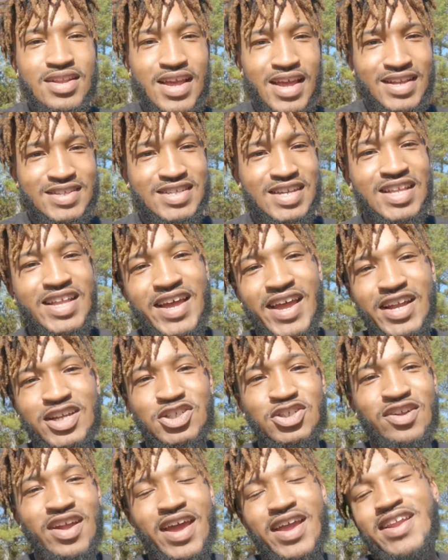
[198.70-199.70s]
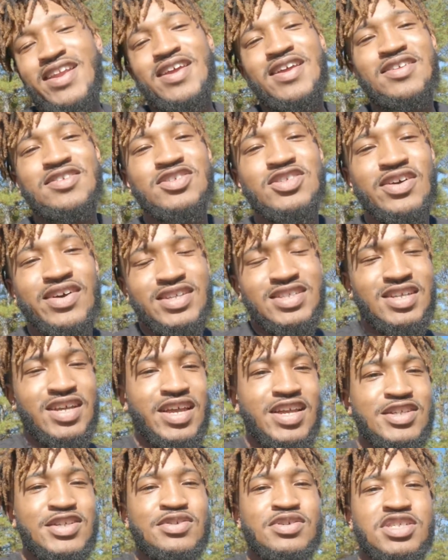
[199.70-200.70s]
until I extract it. So I
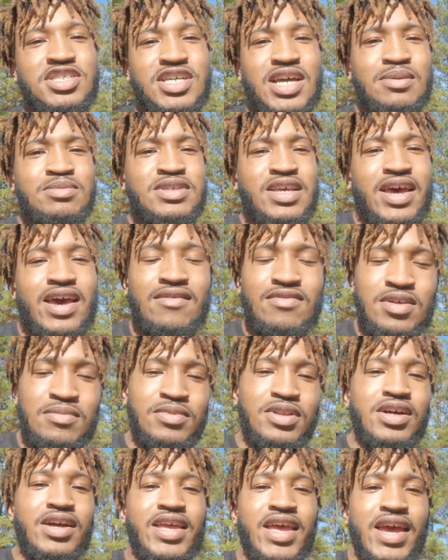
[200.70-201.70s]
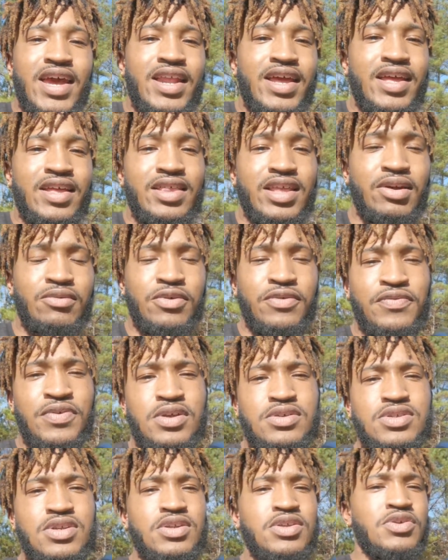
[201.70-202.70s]
took it to a shop to have them look at it, and they
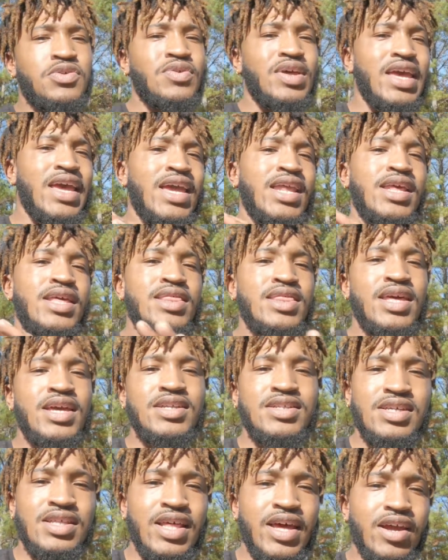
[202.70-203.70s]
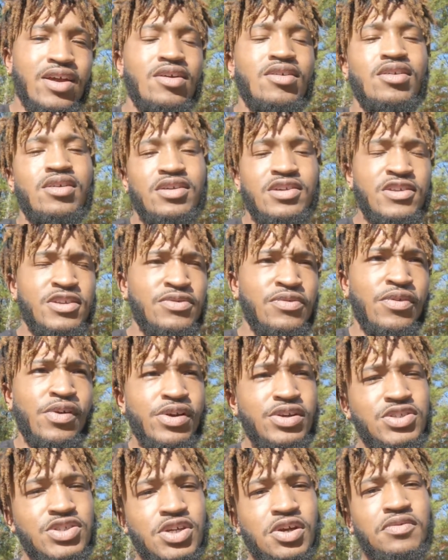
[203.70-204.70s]
refused to do anything to that car as
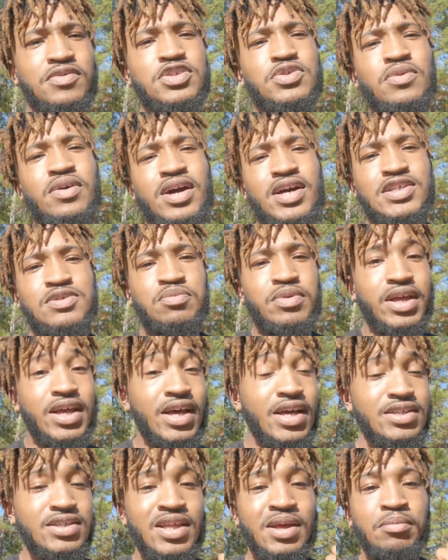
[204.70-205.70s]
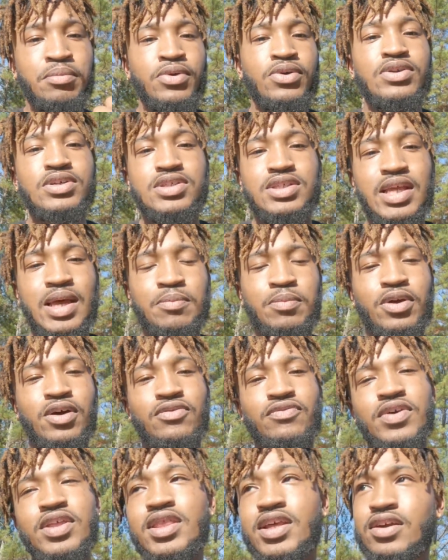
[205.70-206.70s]
far as service wise because that bolt is snapped
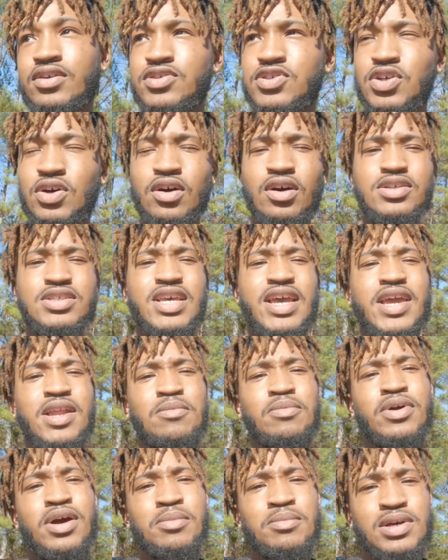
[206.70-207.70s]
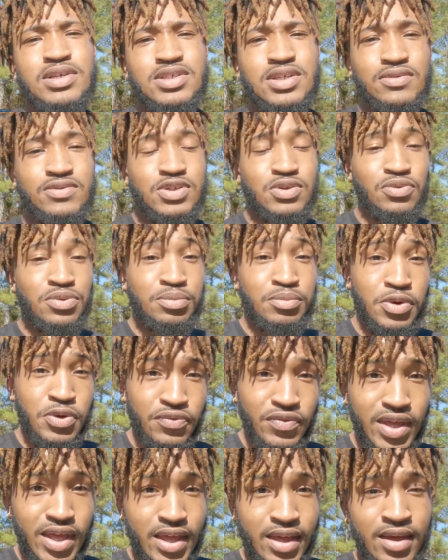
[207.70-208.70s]
off in there. So I'll take it upon myself to
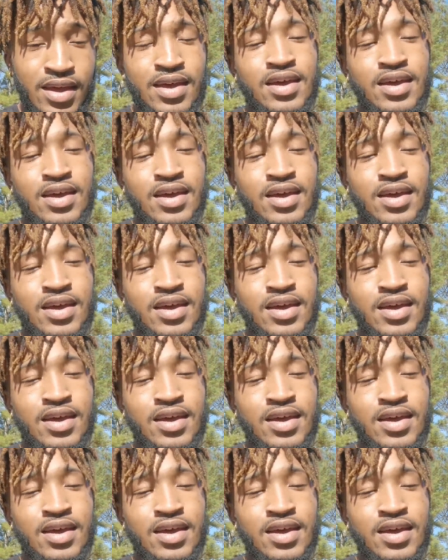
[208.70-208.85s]
remove it.